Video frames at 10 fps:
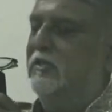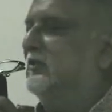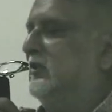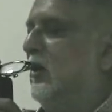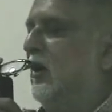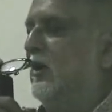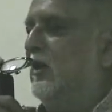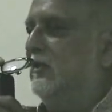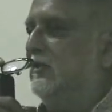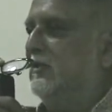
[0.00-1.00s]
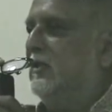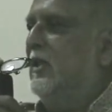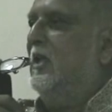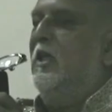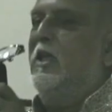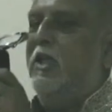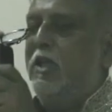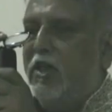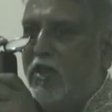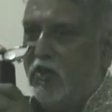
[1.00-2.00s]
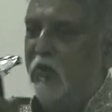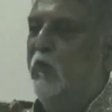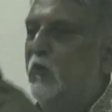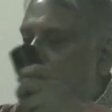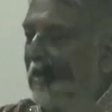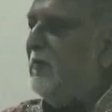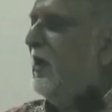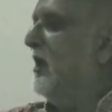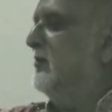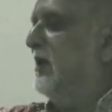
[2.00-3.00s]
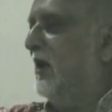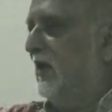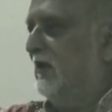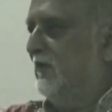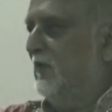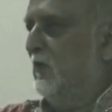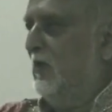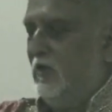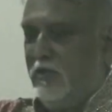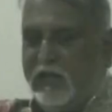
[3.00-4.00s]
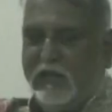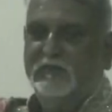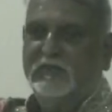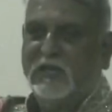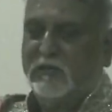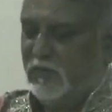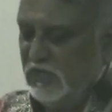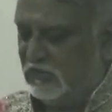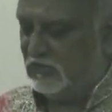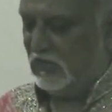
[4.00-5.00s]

is on us, we become the light of the world. The lampstand begins